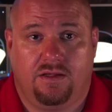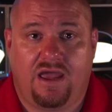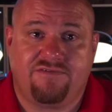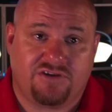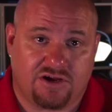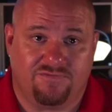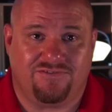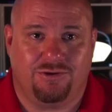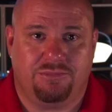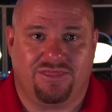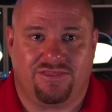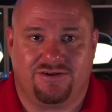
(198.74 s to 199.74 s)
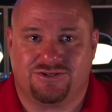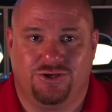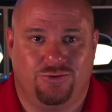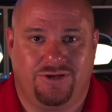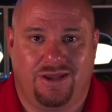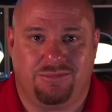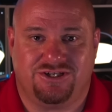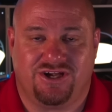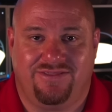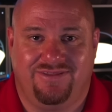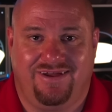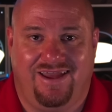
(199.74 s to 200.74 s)
After confirming that there's no damage
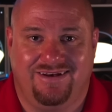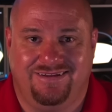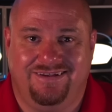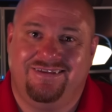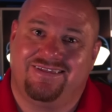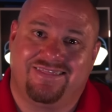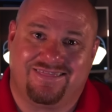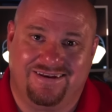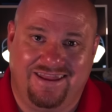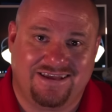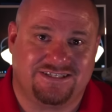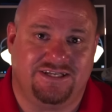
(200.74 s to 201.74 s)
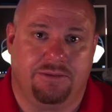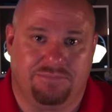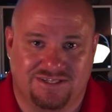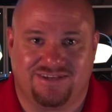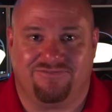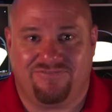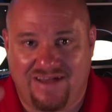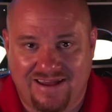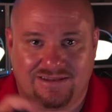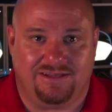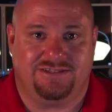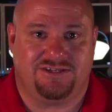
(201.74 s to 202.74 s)
on the ID, the next step is to
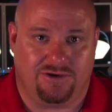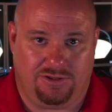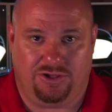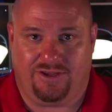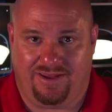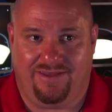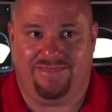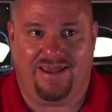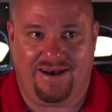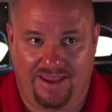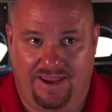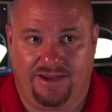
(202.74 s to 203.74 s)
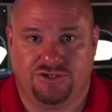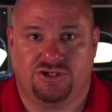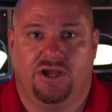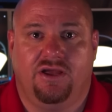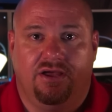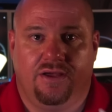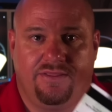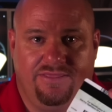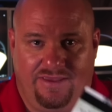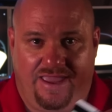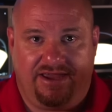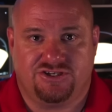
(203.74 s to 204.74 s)
finally start looking at that age.
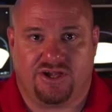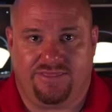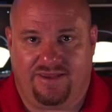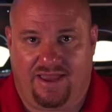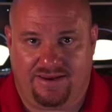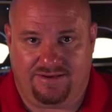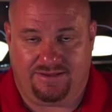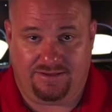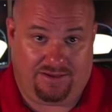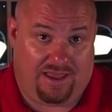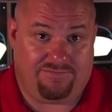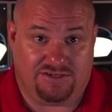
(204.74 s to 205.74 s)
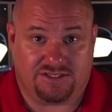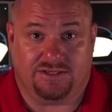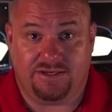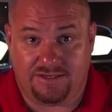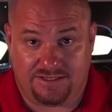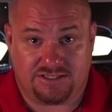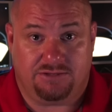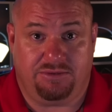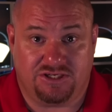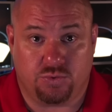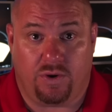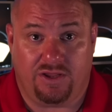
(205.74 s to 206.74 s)
The age on the ID obviously needs to be
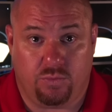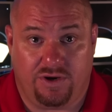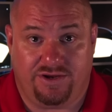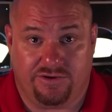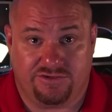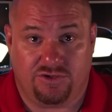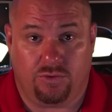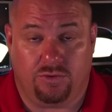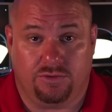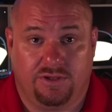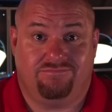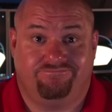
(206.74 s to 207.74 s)
21 years old.